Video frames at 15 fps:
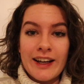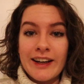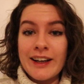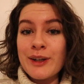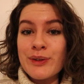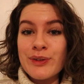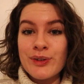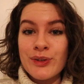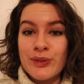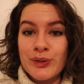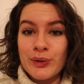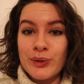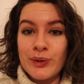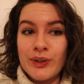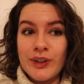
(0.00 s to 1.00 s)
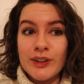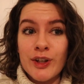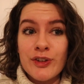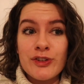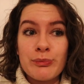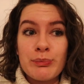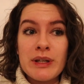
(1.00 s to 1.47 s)
And I also saw a
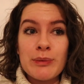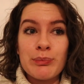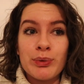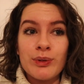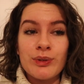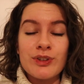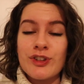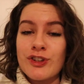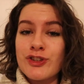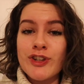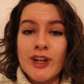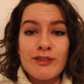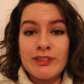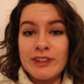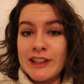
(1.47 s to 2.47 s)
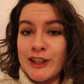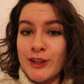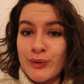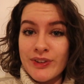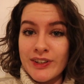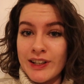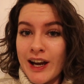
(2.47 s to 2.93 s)
lot of people just generally
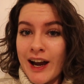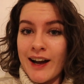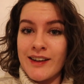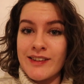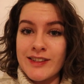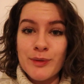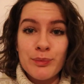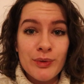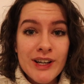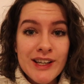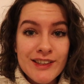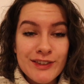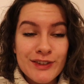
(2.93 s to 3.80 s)
using it as a break,